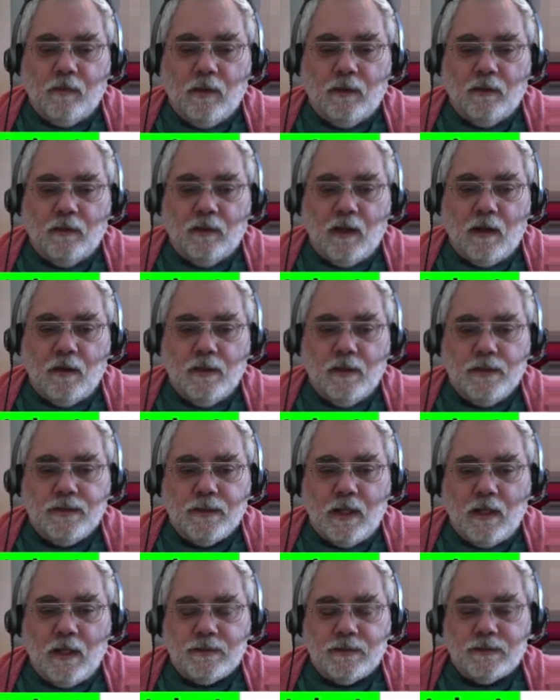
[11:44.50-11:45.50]
large
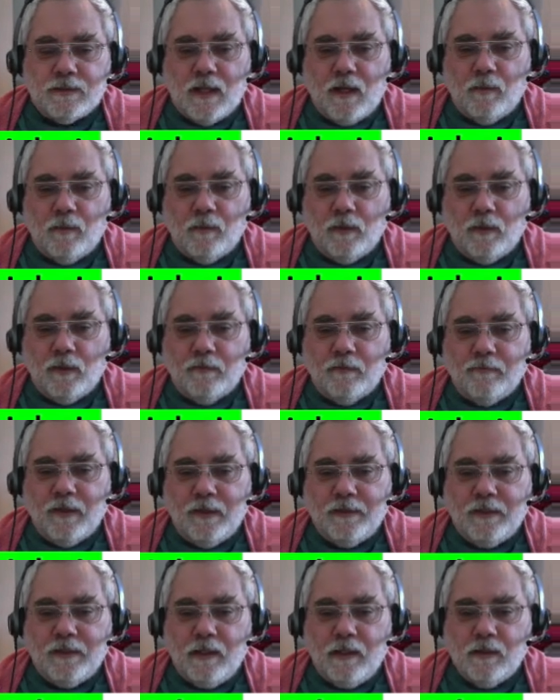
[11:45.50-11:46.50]
ensemble of
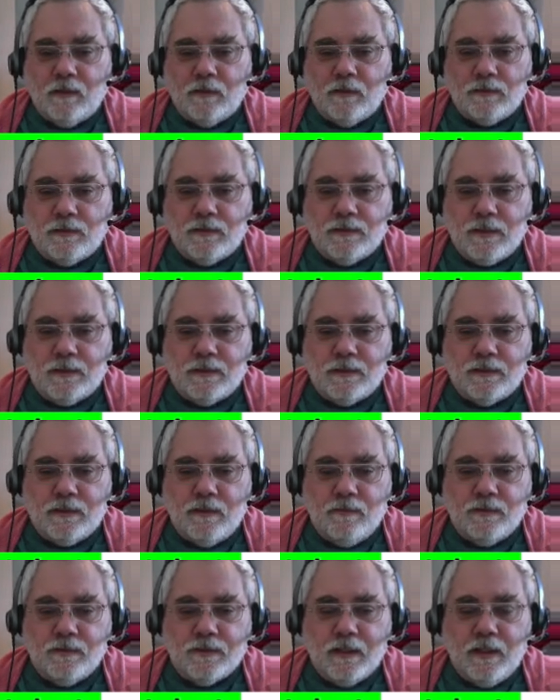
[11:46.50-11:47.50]
identical
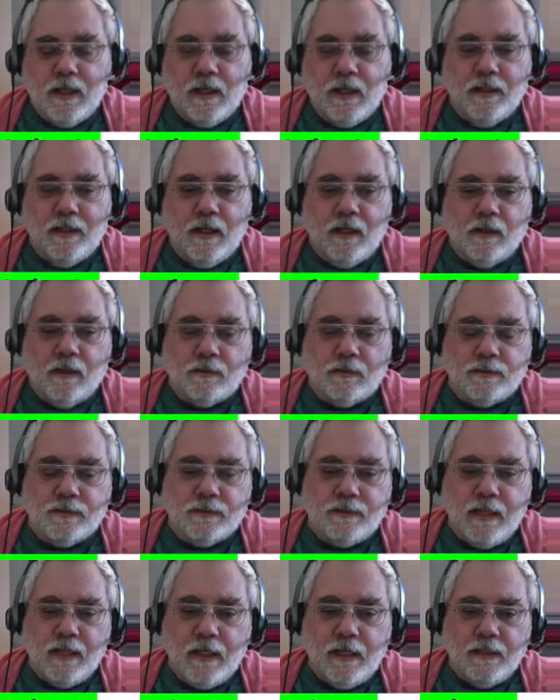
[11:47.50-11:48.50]
systems in identical
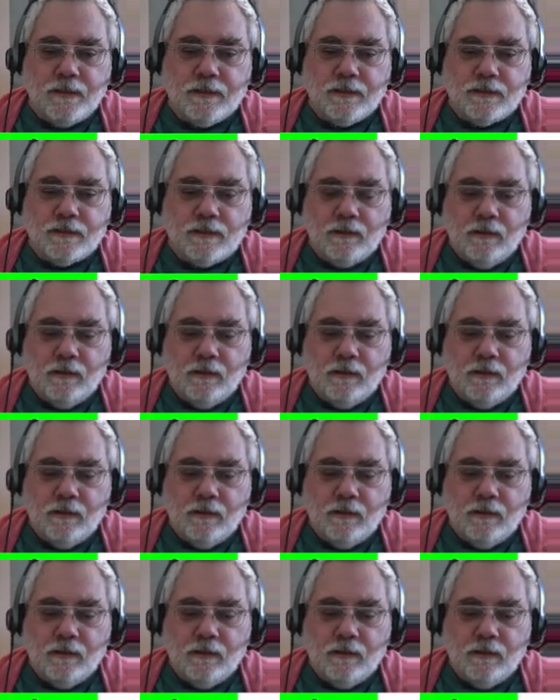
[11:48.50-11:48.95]
states,